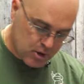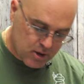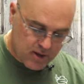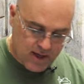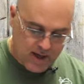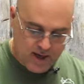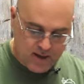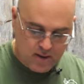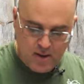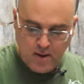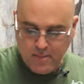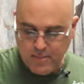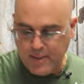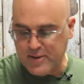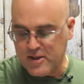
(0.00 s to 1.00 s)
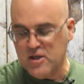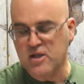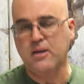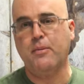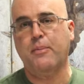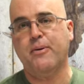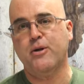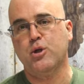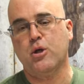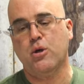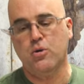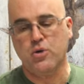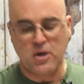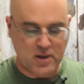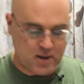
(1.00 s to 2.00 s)
pitcher, you can. Maybe the steaming
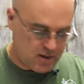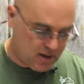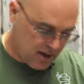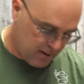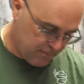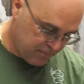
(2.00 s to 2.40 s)
pitcher goes on the